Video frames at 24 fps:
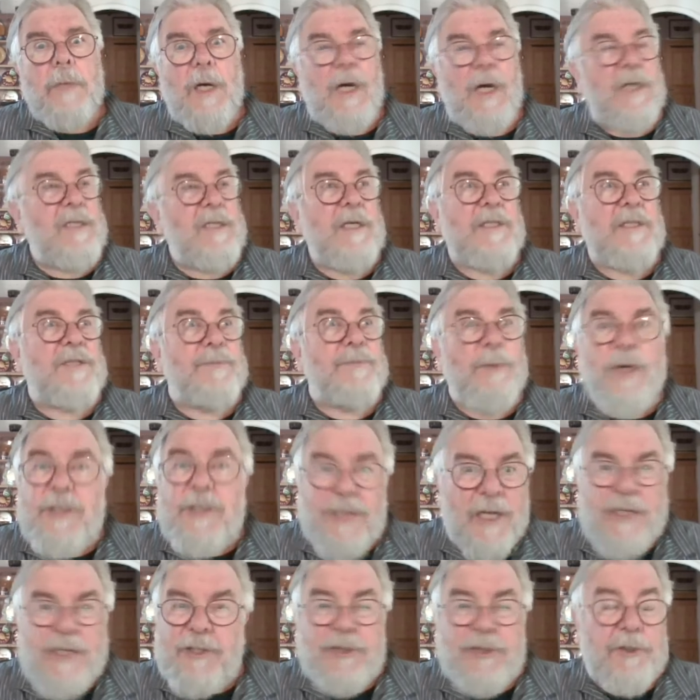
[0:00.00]
At its most
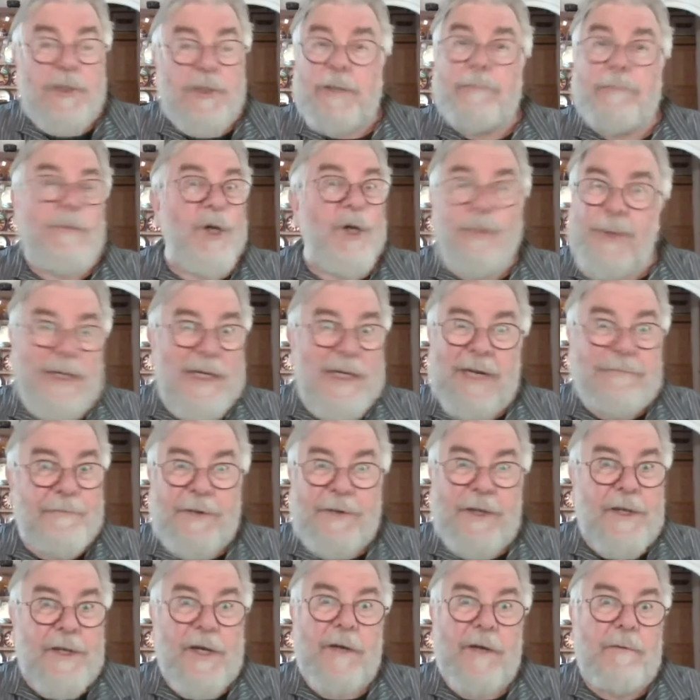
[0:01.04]
extreme, nobody lived
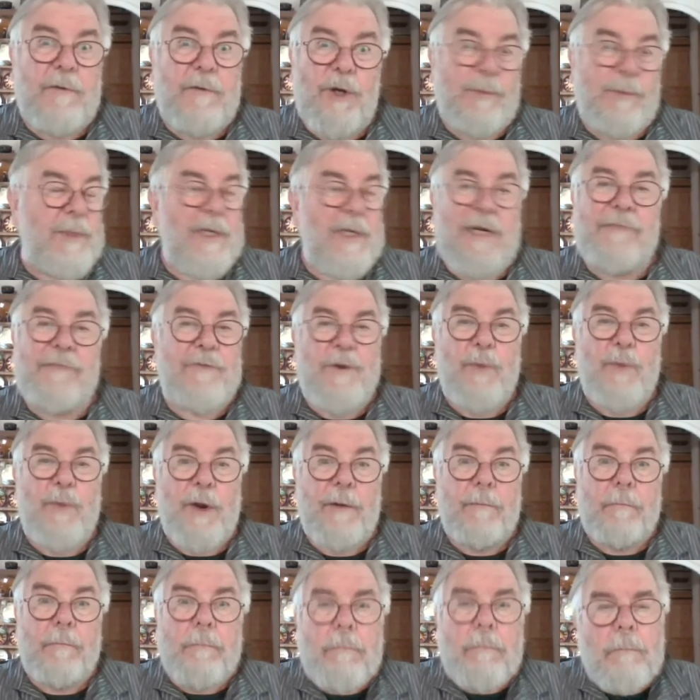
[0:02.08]
here. Nobody lived in
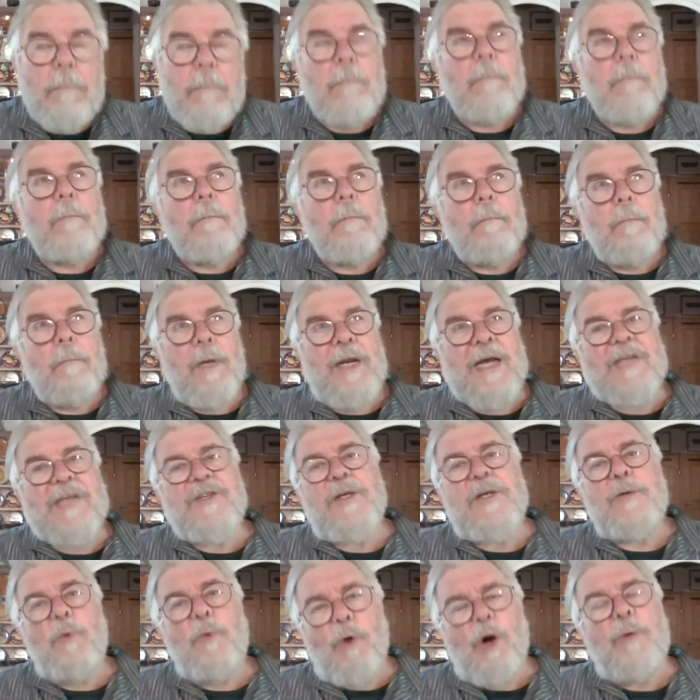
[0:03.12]
Britain. But as
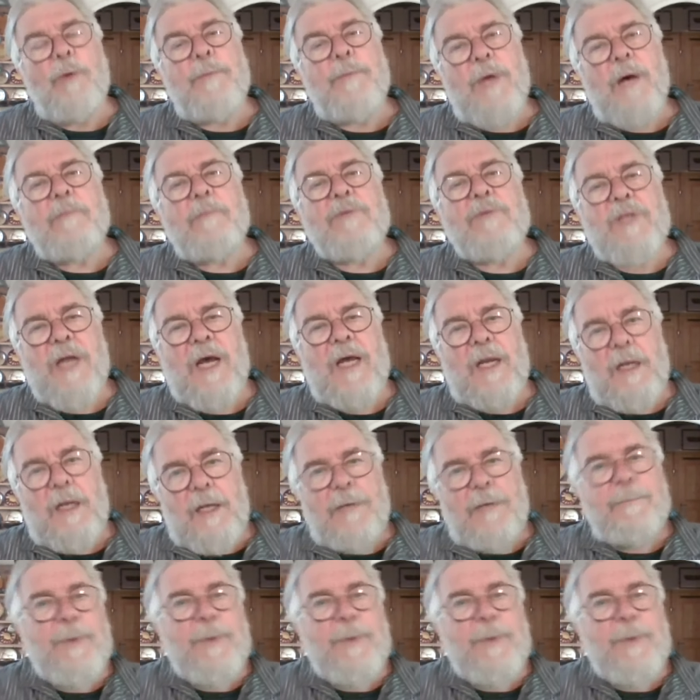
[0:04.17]
it warmed up slightly,